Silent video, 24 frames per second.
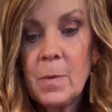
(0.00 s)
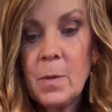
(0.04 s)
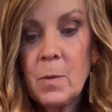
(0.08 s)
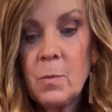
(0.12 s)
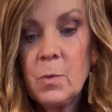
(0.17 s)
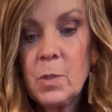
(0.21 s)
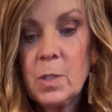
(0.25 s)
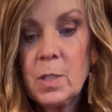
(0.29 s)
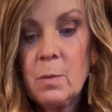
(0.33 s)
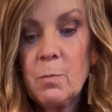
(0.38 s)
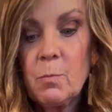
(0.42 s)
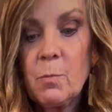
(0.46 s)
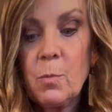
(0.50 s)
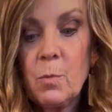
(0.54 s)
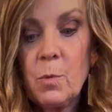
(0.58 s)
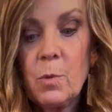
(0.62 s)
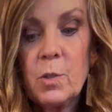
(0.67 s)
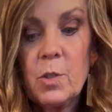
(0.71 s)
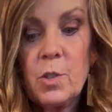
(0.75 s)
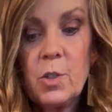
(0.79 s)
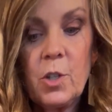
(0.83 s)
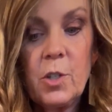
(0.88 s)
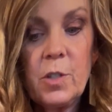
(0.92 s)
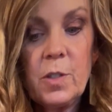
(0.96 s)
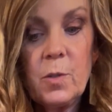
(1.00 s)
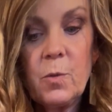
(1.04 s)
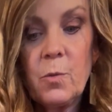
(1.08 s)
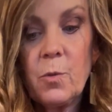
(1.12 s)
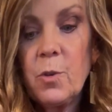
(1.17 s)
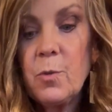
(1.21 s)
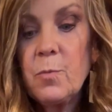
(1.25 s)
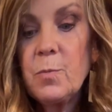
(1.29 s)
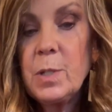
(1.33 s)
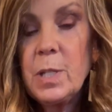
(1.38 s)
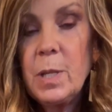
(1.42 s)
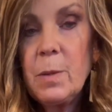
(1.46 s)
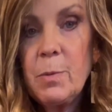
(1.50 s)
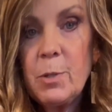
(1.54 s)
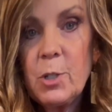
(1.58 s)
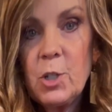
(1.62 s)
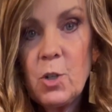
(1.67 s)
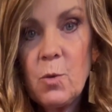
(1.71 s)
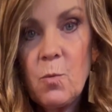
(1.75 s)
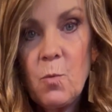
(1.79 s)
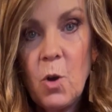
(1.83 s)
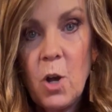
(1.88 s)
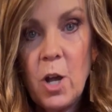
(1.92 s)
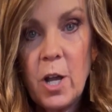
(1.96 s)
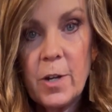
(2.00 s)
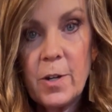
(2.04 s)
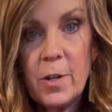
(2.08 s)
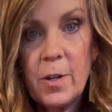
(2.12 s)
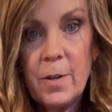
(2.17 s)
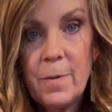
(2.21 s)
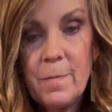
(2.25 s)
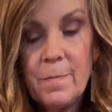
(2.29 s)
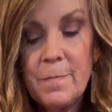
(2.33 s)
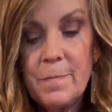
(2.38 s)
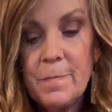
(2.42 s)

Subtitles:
with some just room temperature water.